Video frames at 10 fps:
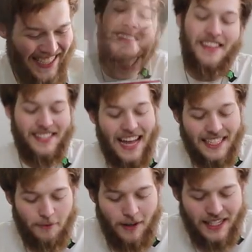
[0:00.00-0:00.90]
So this
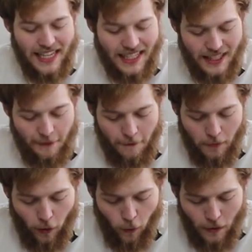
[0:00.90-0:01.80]
last one is actually
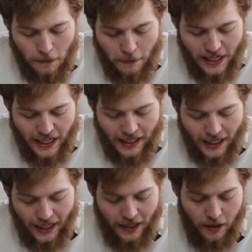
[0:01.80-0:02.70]
from Corey
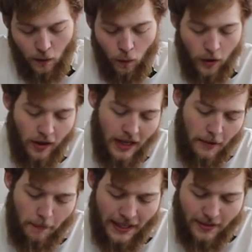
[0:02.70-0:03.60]
B. in
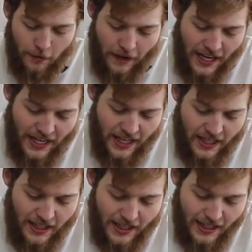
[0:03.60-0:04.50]
Woodland,
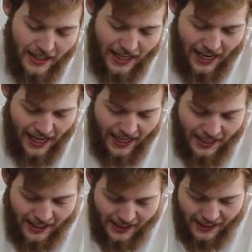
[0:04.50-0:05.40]
Pennsylvania.
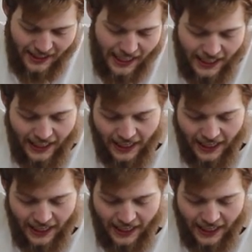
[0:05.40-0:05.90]
And yet